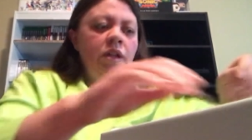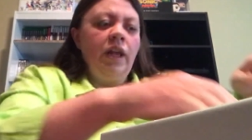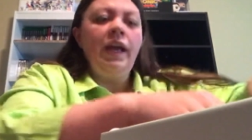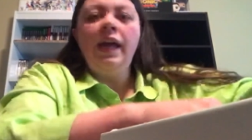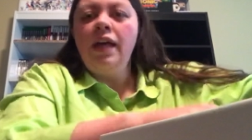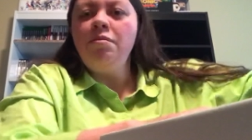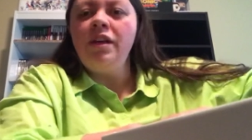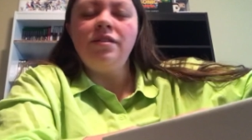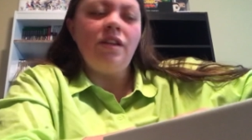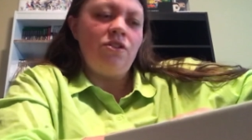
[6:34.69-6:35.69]
Now, I had
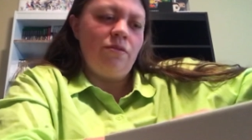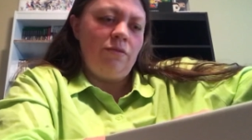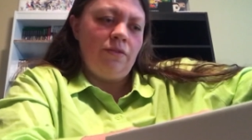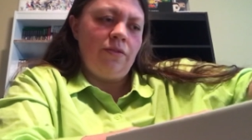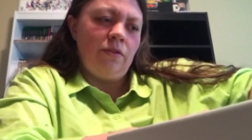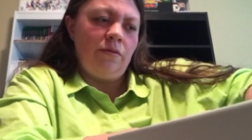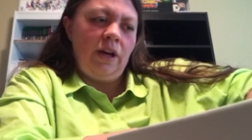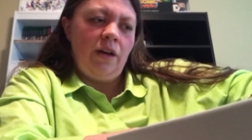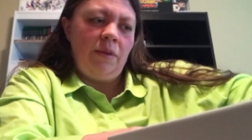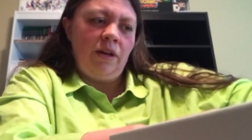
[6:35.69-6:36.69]
PlayStation Move for a
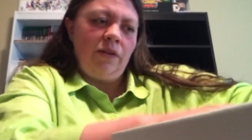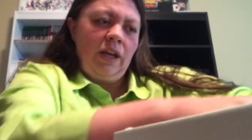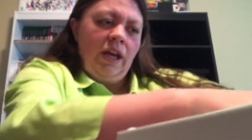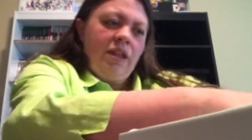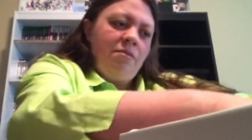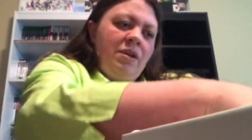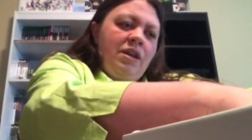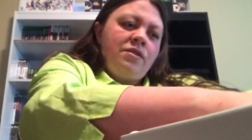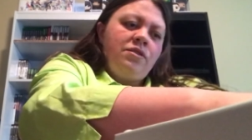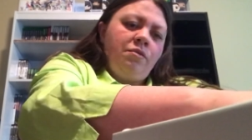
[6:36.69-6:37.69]
while back when I had the
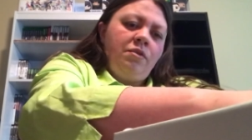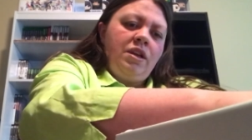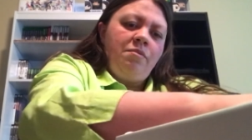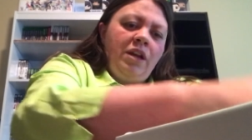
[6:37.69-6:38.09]
PS3,